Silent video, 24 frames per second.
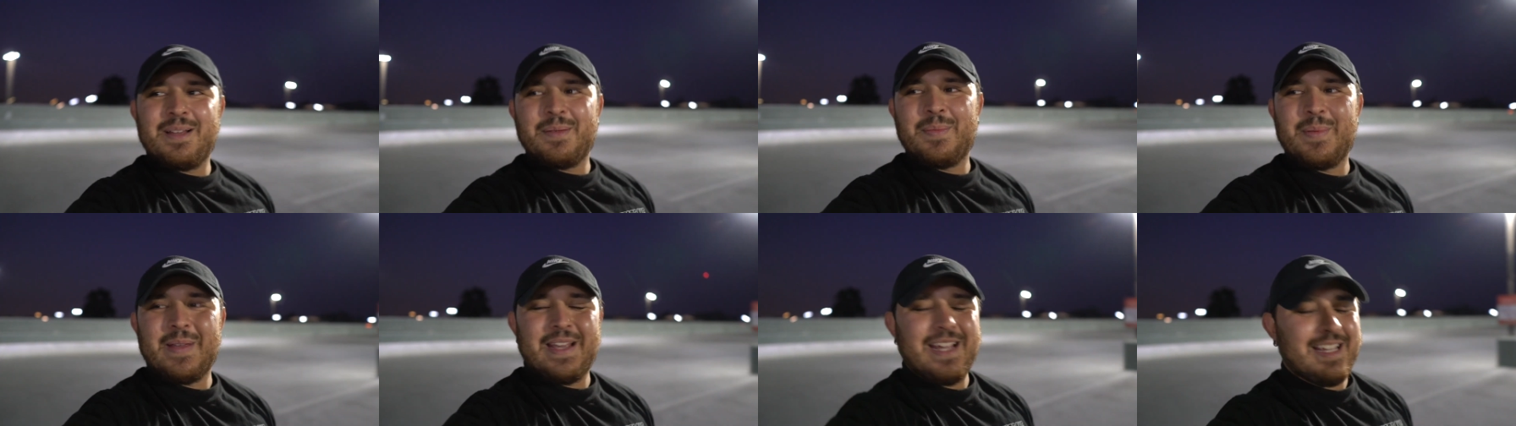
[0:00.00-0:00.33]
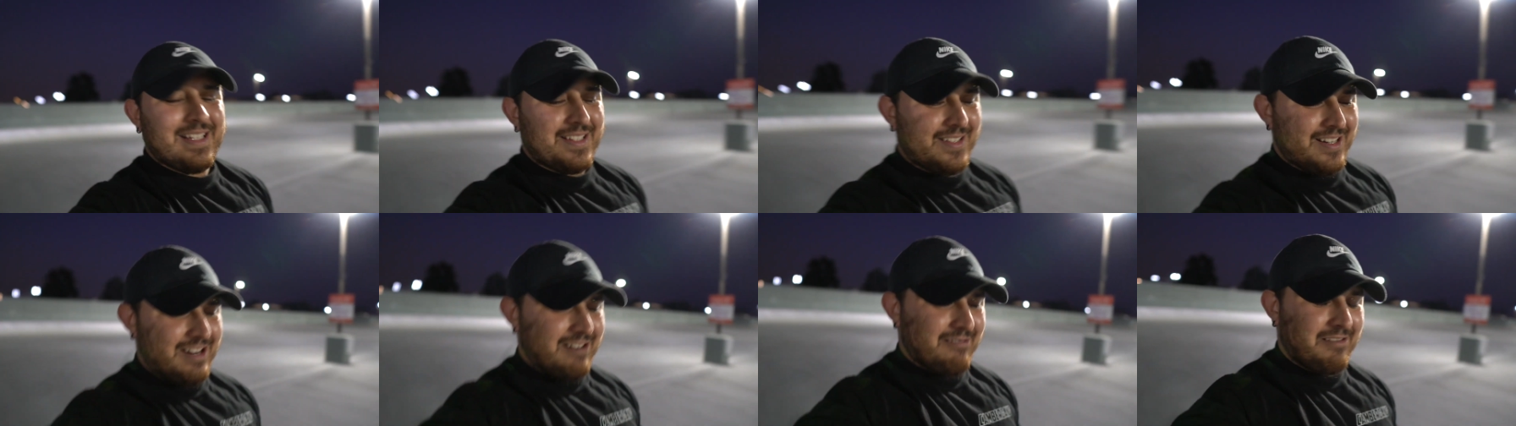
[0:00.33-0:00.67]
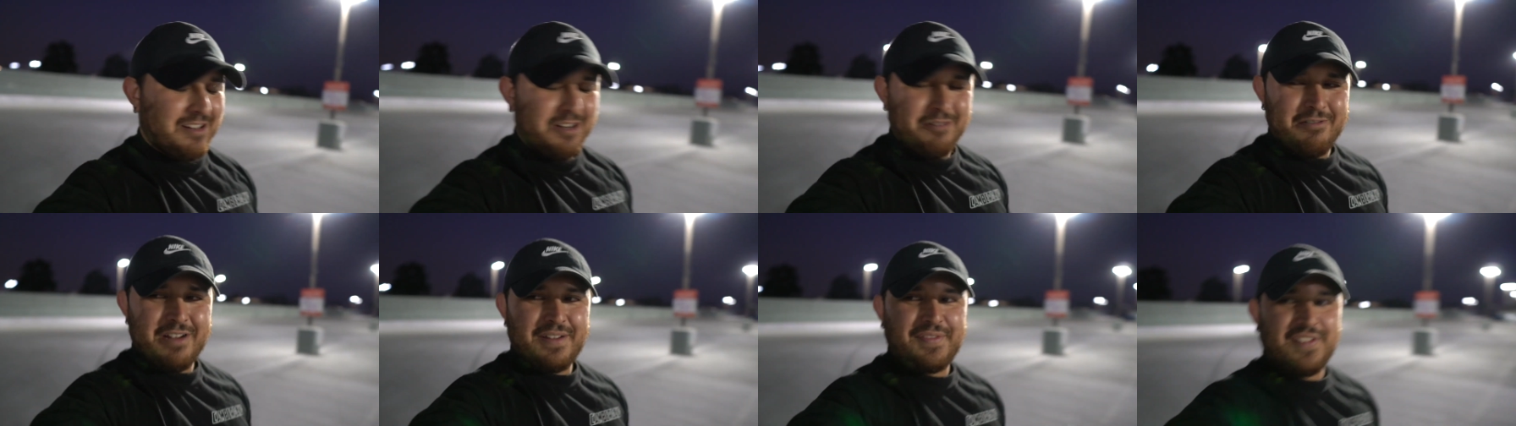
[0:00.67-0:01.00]
but yeah, so now we're
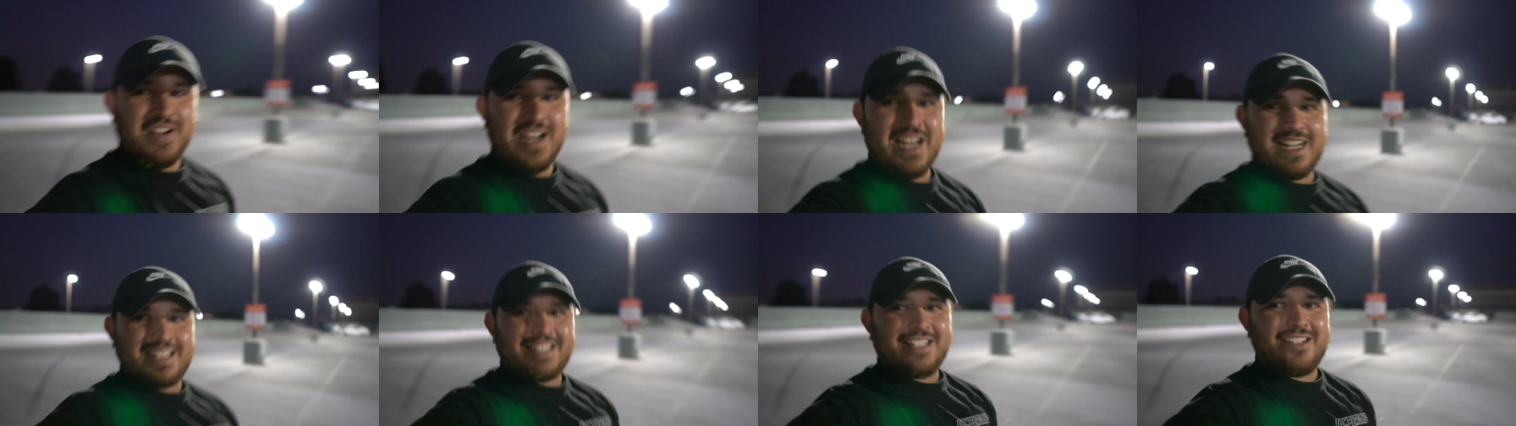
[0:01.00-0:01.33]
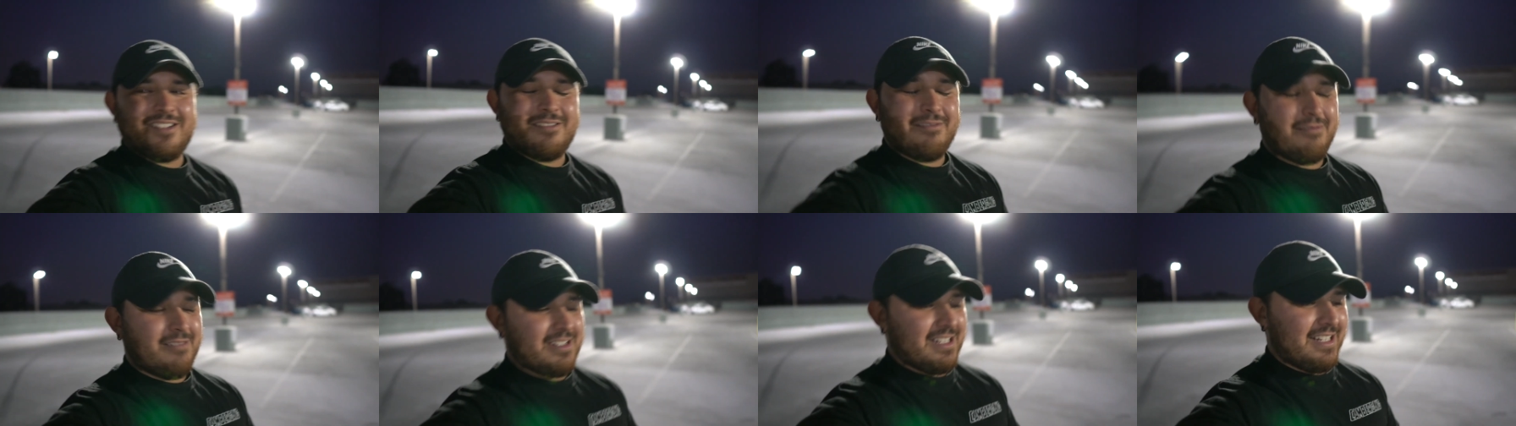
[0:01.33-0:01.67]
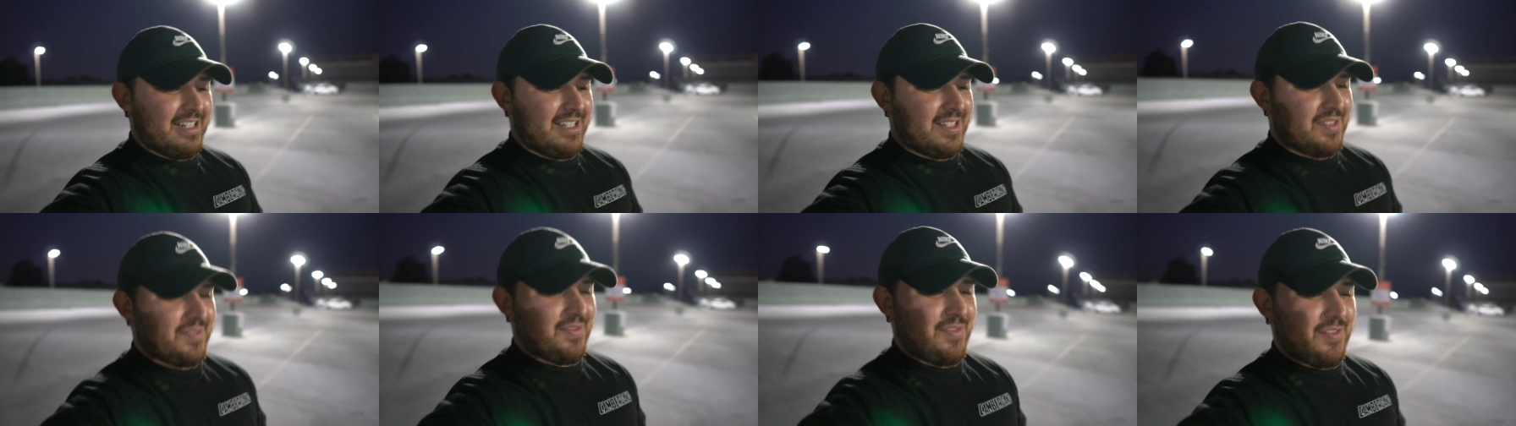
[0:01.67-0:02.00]
gonna wait for Hector. We're
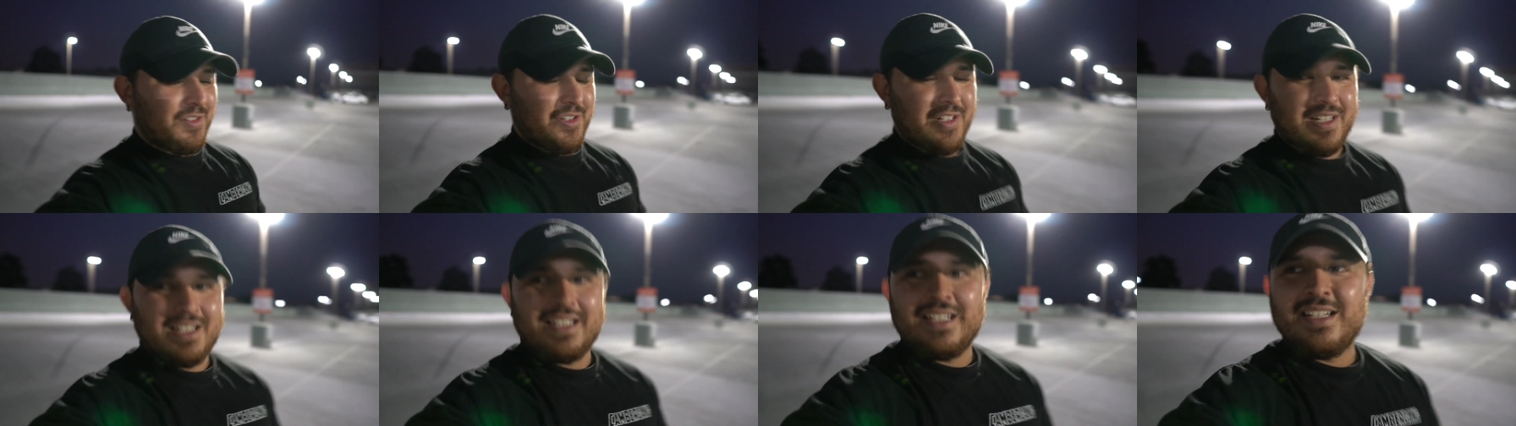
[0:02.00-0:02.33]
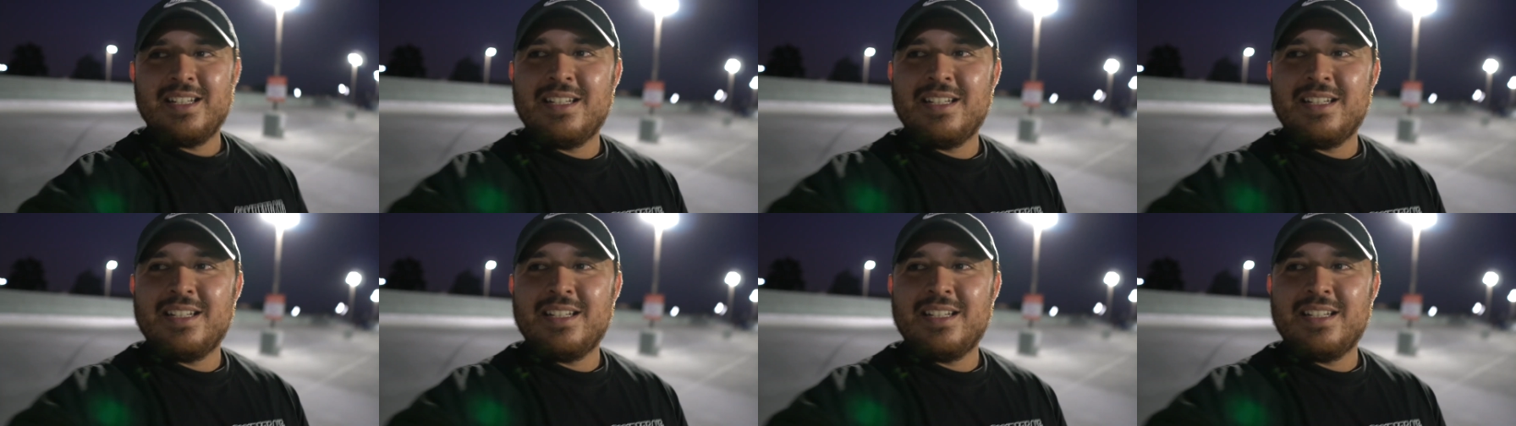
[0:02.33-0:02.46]
gonna get some food.